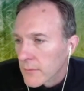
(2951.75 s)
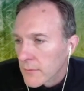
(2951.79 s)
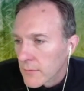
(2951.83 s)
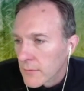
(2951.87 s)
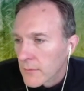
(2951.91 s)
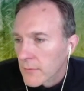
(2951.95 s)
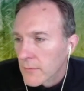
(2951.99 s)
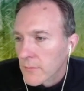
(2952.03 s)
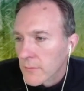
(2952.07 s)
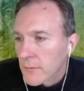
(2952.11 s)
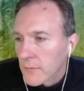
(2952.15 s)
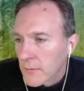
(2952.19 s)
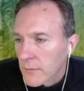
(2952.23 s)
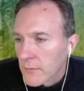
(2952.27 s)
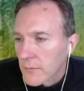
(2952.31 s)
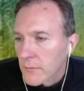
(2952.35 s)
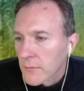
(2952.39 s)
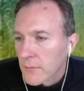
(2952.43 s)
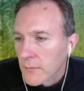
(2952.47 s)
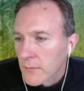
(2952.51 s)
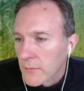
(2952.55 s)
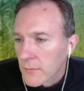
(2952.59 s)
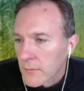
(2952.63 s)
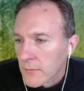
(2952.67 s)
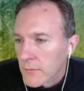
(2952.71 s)

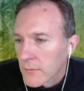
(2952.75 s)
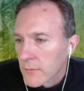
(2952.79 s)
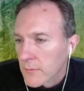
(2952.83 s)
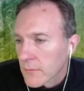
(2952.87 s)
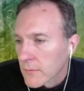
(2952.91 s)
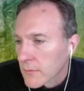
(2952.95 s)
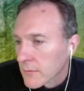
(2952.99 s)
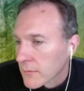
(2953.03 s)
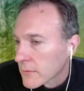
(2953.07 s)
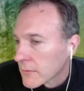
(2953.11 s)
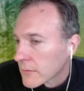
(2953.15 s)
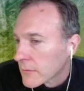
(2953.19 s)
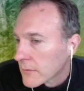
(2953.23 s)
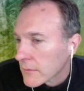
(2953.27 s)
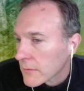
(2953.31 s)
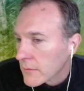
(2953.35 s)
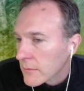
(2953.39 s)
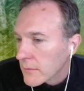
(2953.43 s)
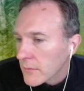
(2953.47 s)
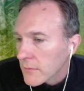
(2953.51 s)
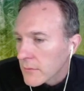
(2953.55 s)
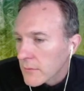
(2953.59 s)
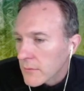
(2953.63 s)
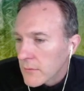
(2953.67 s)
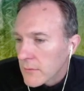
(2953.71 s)

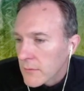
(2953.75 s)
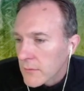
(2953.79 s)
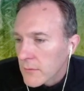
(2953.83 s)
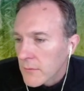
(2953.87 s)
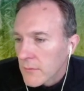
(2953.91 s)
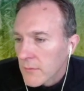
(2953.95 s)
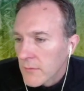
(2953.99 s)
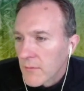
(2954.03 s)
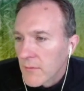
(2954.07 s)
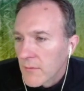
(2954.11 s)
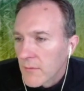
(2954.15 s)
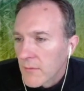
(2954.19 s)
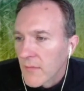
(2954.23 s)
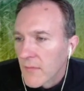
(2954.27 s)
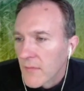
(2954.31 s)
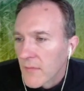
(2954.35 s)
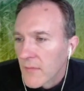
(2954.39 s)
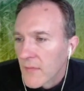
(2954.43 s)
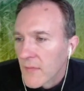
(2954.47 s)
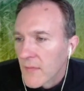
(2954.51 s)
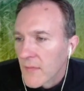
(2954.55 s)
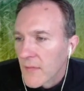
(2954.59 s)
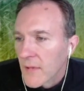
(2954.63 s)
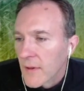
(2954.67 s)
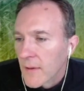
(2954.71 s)

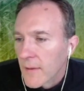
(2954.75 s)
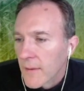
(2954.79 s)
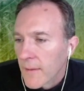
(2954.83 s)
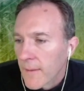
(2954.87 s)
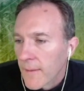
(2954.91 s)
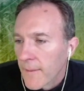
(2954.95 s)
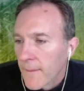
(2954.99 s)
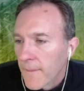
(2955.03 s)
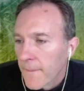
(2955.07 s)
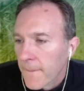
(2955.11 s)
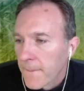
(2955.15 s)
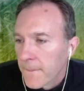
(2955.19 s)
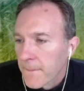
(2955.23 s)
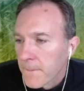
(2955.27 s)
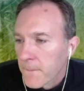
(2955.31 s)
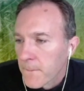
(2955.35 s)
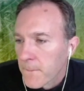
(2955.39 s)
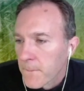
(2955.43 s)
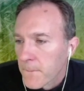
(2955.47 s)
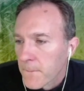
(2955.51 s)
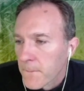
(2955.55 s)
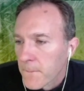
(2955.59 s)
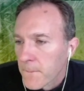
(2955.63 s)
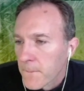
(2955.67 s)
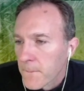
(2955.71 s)

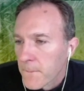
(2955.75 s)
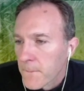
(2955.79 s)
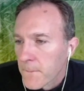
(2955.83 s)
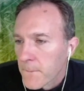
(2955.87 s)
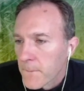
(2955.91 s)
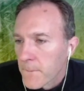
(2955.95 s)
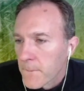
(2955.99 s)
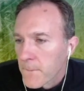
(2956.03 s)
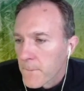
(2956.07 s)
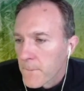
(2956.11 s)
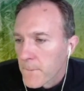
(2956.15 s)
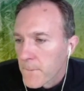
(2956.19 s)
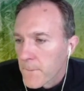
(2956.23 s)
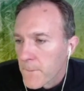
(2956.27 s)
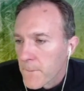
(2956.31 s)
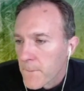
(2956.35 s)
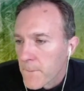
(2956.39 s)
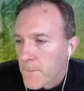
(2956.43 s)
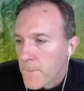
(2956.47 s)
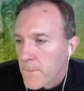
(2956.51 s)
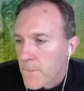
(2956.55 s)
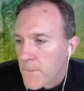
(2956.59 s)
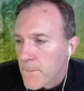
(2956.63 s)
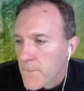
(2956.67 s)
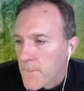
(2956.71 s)

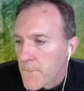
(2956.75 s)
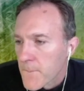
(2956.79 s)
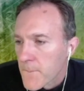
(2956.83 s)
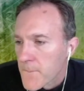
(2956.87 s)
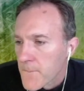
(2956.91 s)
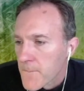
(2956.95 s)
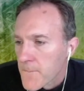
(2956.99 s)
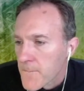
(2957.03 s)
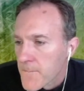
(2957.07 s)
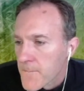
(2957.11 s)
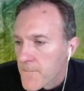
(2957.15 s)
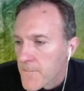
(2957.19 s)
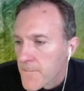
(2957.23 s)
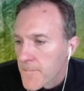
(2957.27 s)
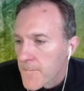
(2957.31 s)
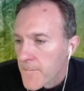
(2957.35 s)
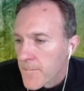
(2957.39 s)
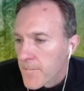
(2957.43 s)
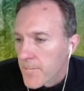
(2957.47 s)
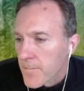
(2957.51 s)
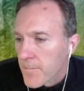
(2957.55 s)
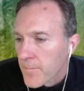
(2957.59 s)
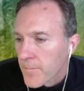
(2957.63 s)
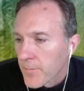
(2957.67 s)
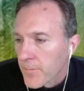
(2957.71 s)

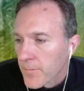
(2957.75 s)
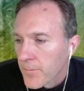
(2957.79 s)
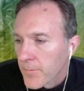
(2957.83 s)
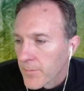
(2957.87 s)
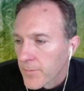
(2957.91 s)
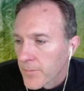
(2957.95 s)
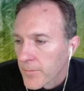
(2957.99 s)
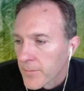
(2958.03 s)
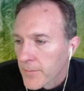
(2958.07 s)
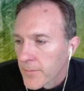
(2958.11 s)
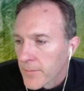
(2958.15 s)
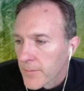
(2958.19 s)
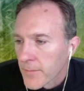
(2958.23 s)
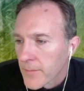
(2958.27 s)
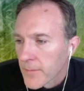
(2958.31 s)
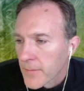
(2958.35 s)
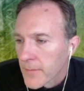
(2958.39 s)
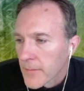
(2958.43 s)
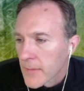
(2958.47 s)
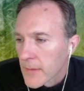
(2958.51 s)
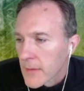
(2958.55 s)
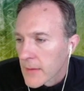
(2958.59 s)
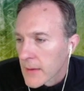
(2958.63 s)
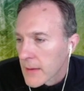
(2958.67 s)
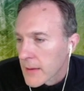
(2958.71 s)

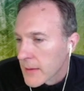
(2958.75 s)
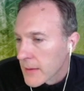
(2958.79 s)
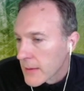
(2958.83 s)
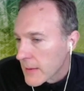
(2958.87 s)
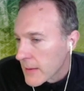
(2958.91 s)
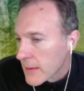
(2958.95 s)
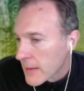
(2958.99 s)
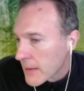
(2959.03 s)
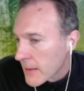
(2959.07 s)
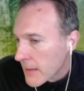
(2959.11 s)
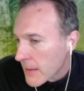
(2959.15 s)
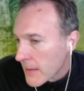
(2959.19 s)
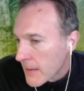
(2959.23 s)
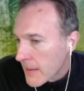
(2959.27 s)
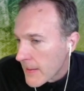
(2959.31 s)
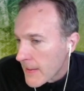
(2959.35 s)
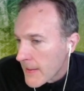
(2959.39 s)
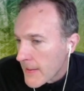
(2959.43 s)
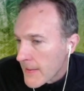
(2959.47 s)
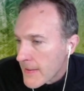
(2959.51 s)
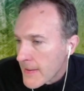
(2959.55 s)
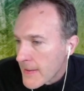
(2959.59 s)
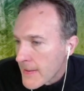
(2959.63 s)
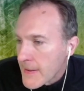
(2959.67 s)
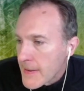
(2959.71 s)
(silent)